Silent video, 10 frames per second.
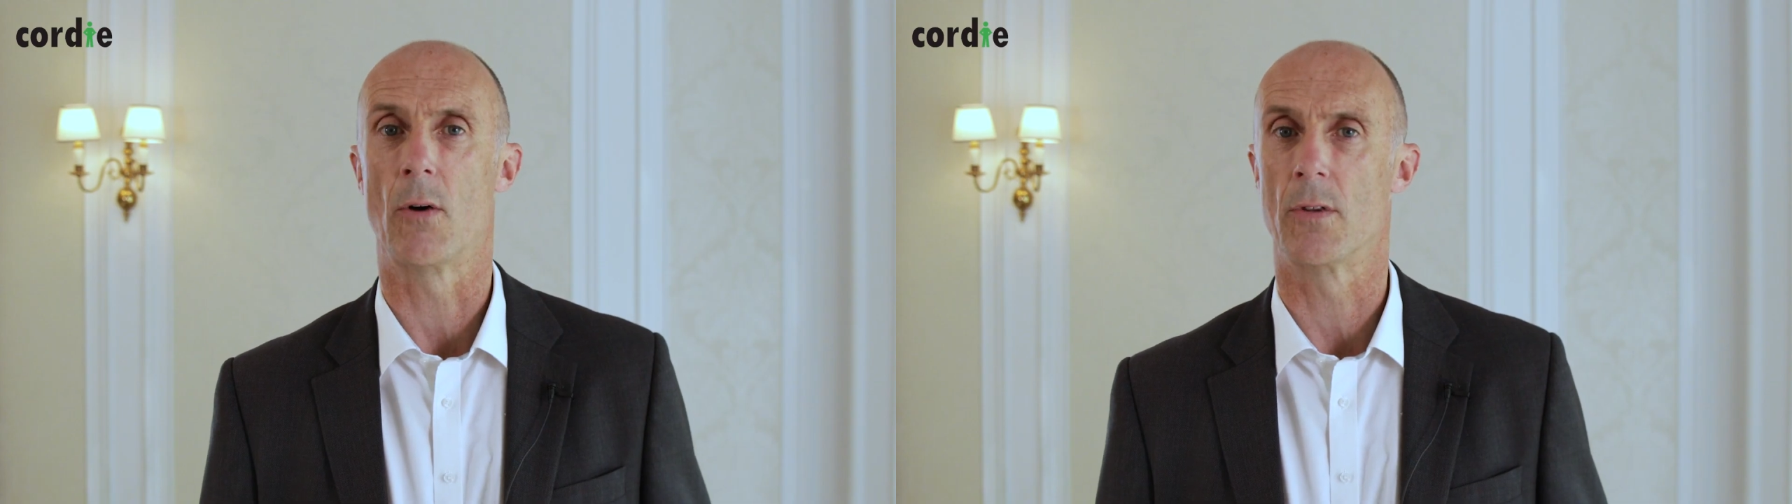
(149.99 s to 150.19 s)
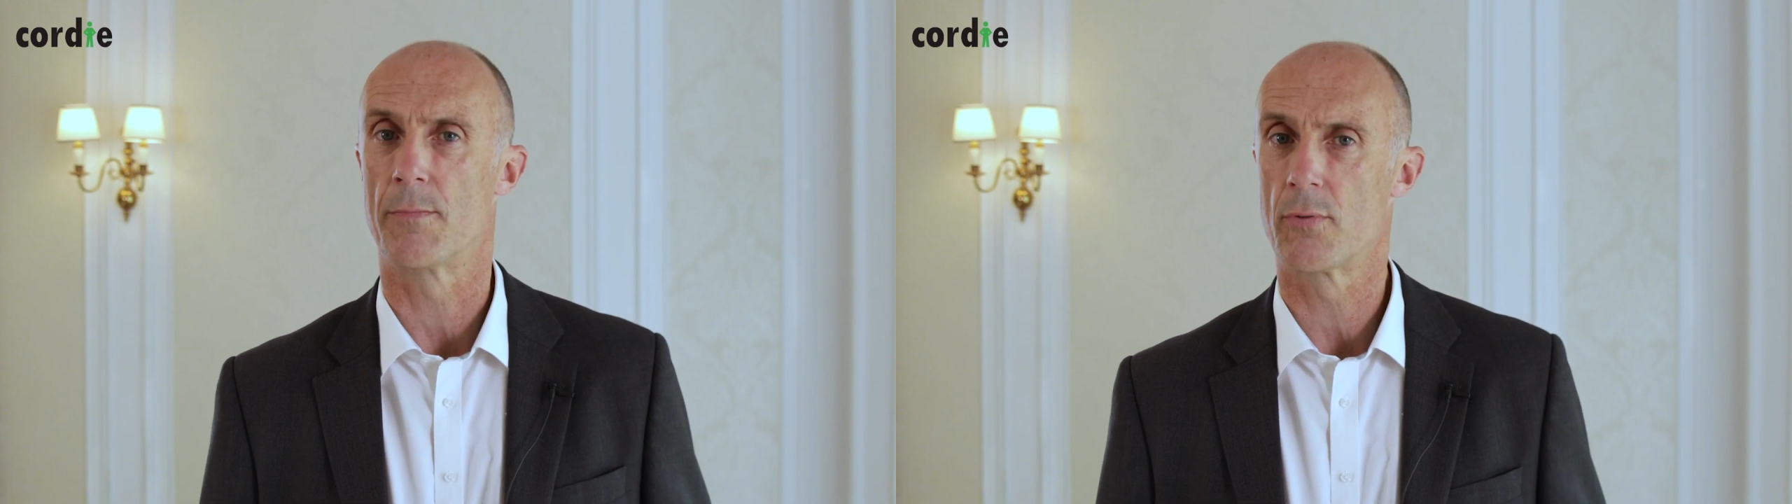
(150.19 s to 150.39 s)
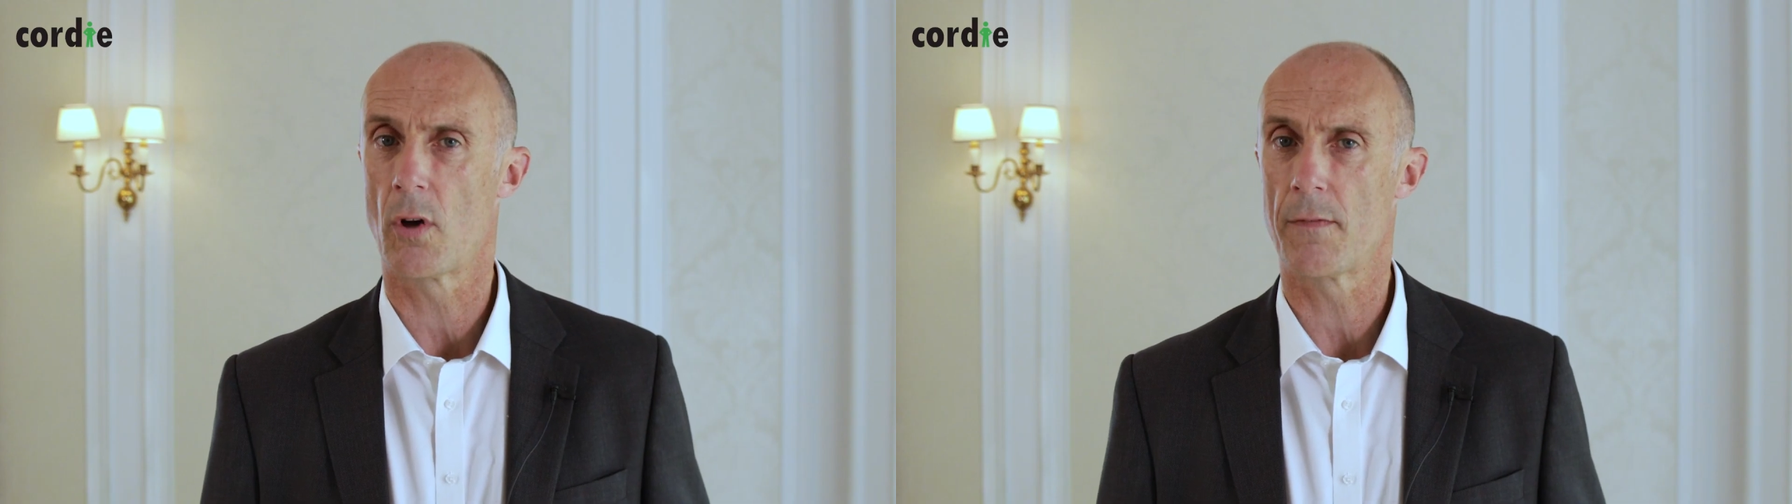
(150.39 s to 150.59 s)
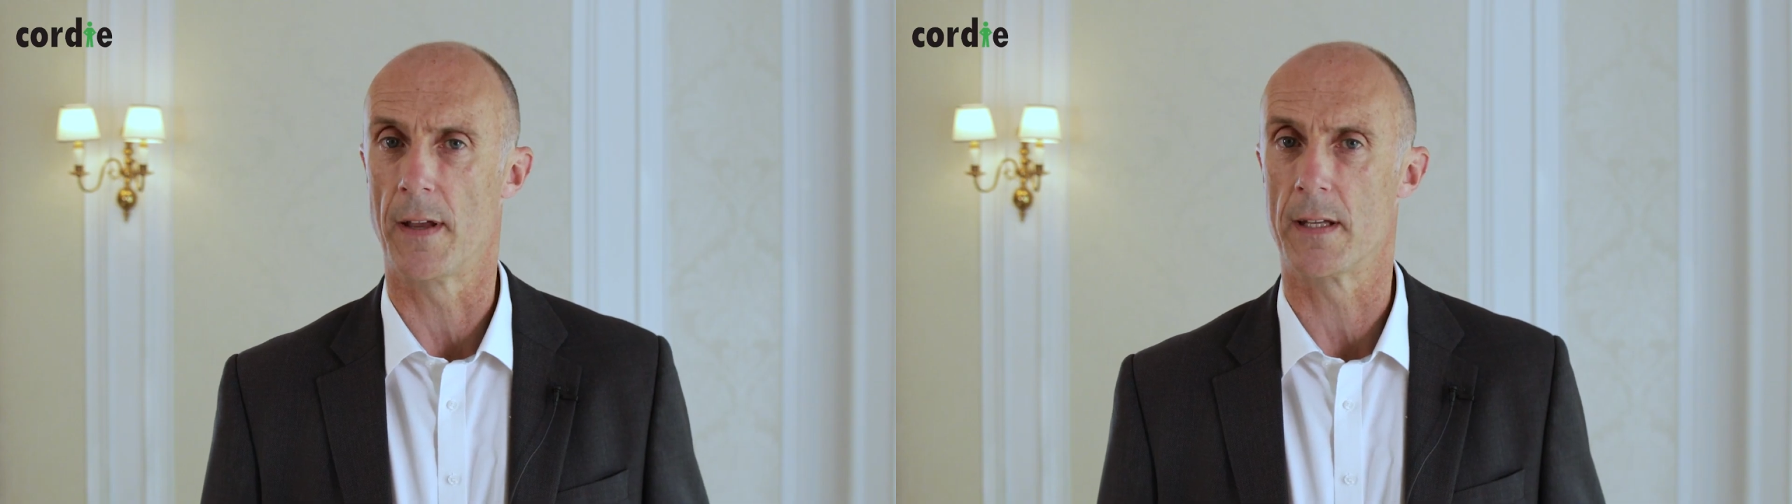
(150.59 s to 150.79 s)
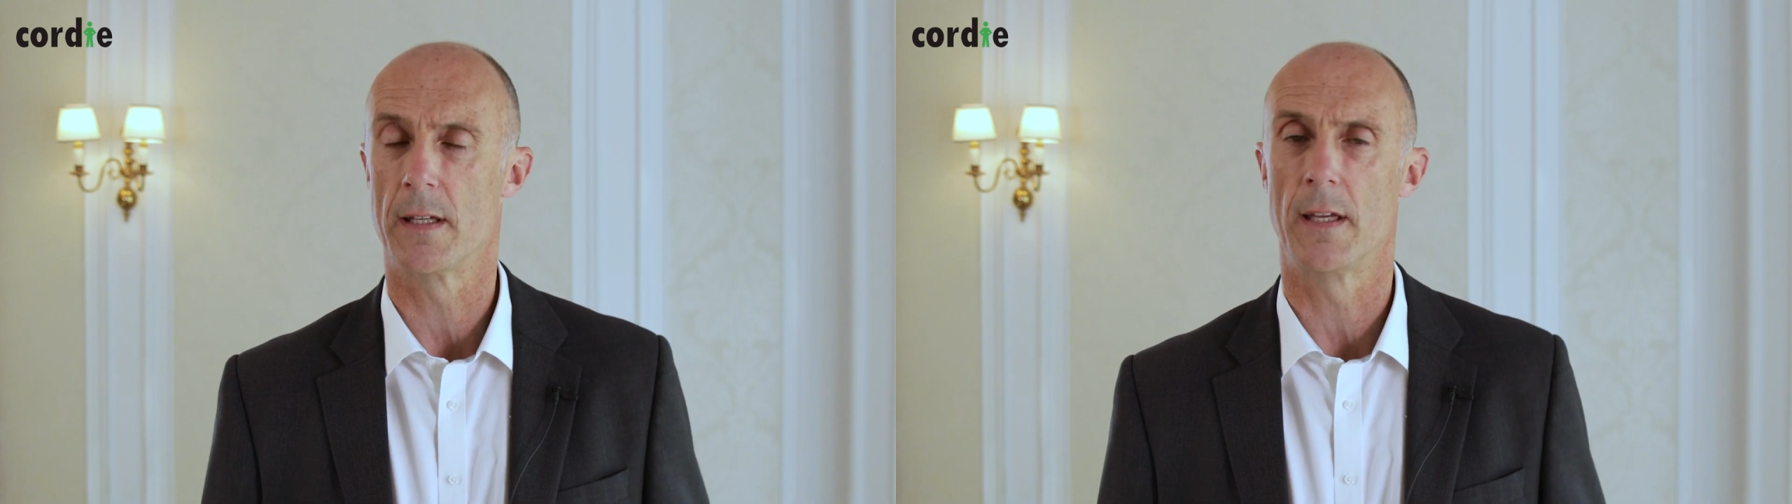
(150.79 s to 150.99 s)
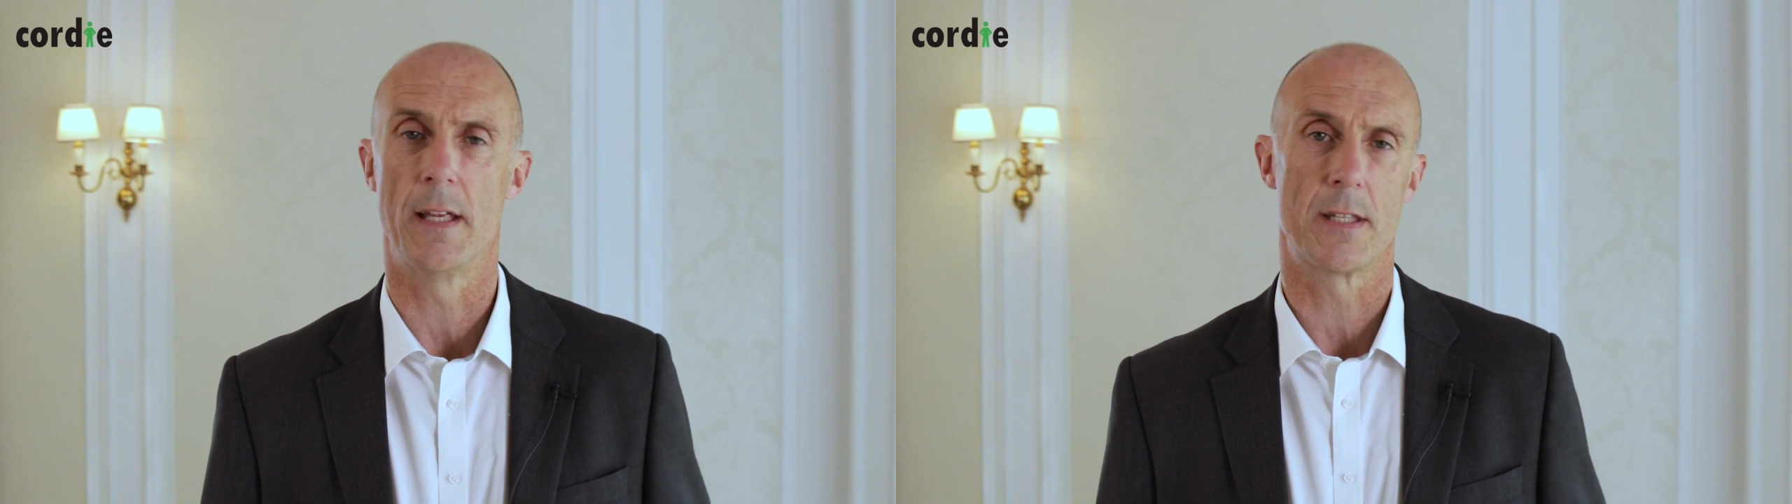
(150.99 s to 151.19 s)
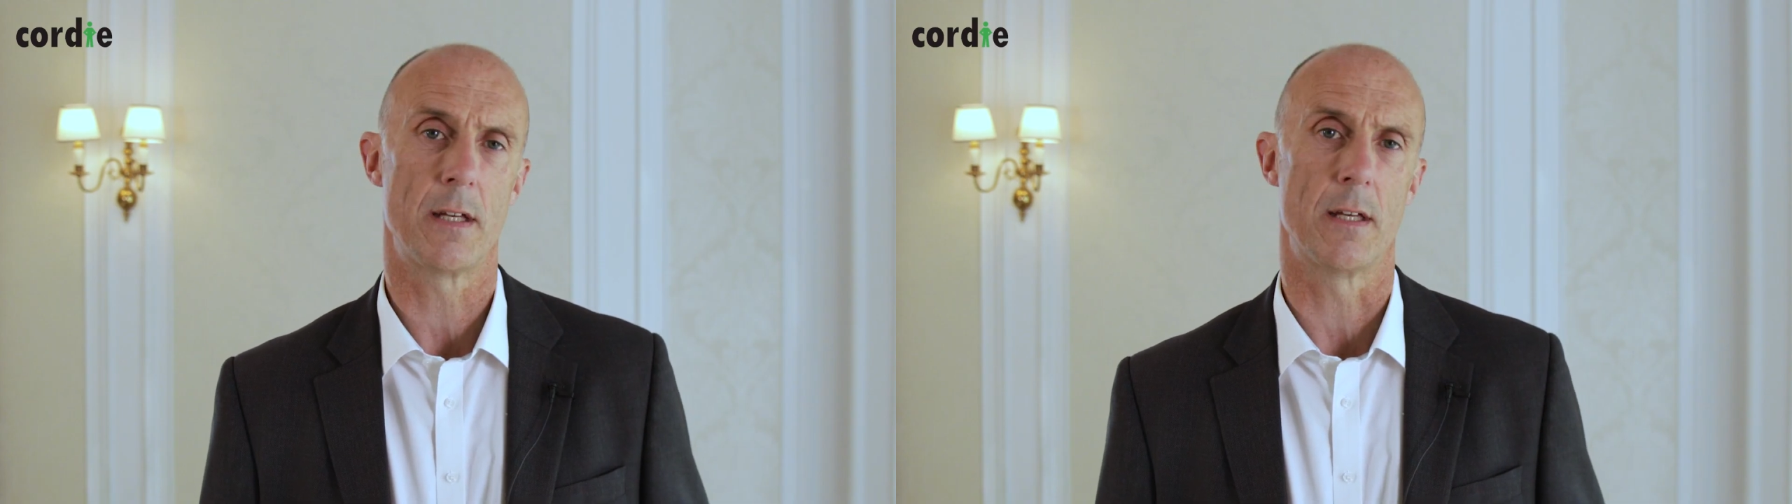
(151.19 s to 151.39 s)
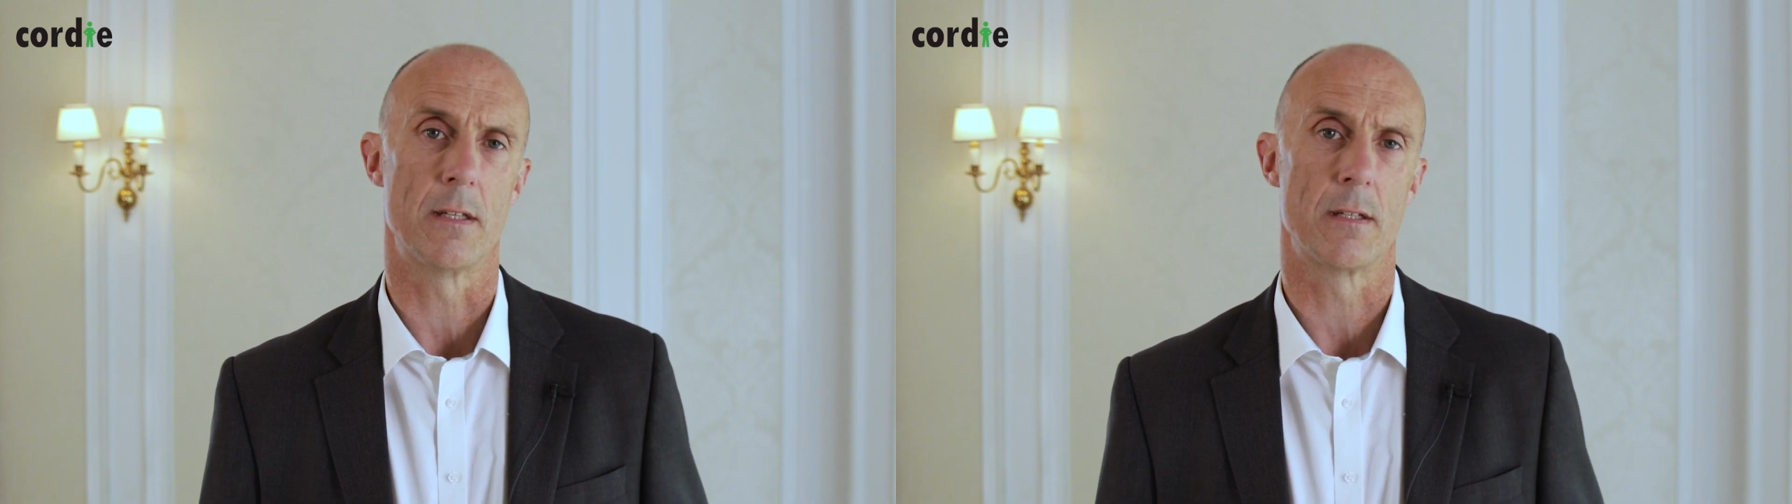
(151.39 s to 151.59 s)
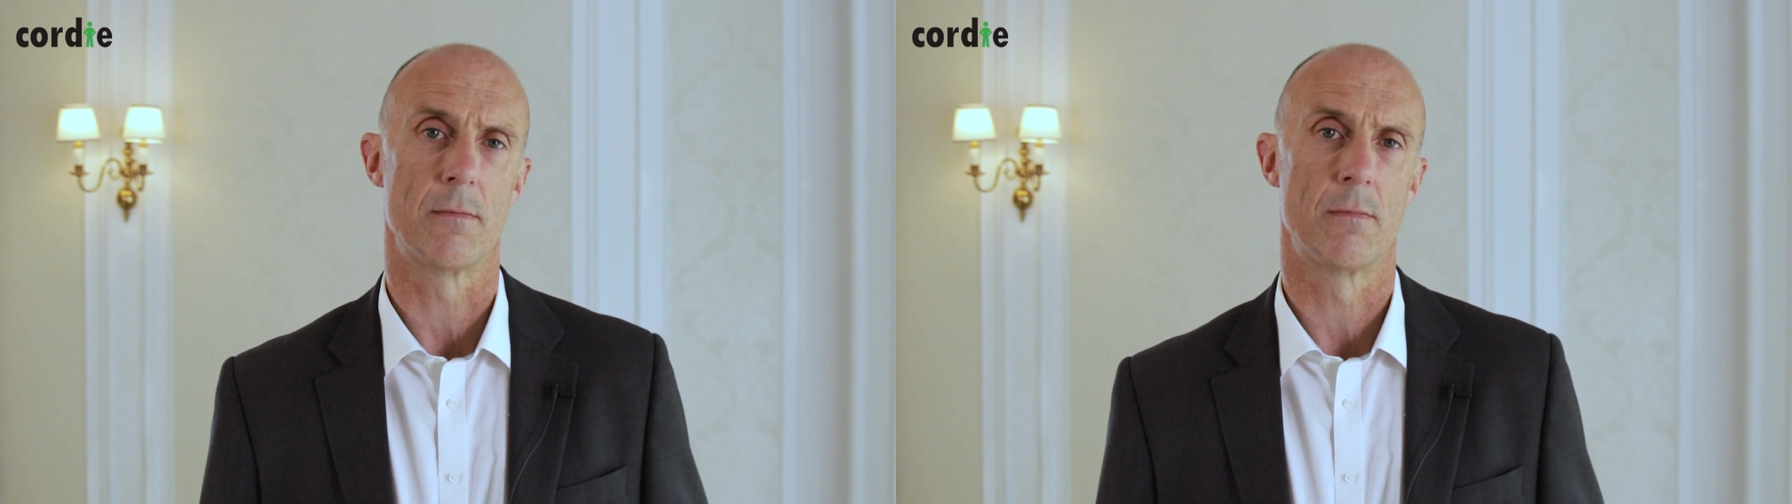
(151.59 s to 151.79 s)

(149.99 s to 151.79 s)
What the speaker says: on the profit it's earned.